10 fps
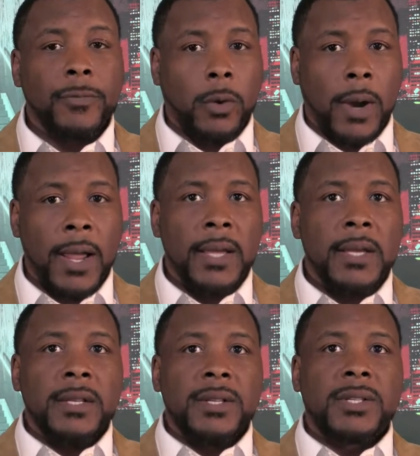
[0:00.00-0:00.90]
All right.
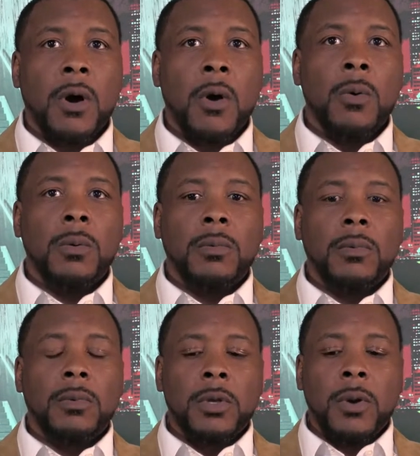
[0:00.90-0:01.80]
So
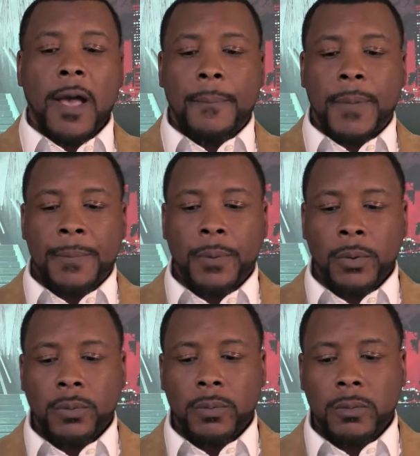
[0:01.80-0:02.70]
you have
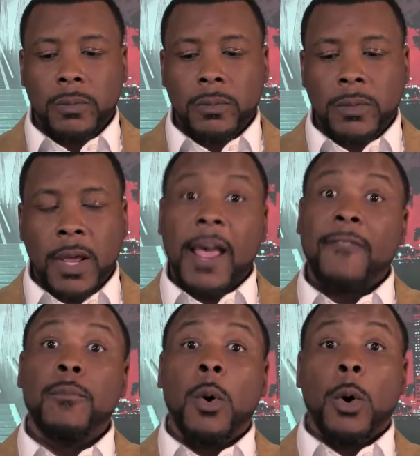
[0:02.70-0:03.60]
people that
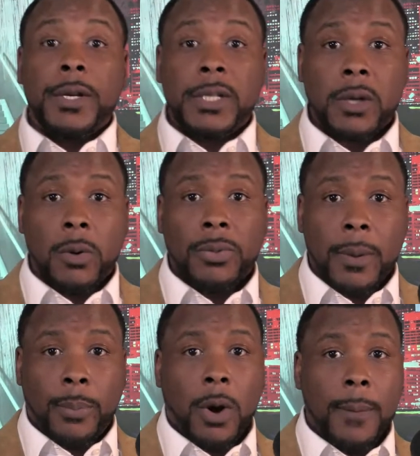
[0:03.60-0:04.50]
have mortgages on
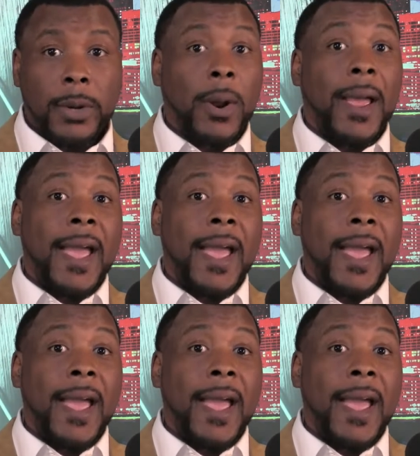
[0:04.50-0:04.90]
their property or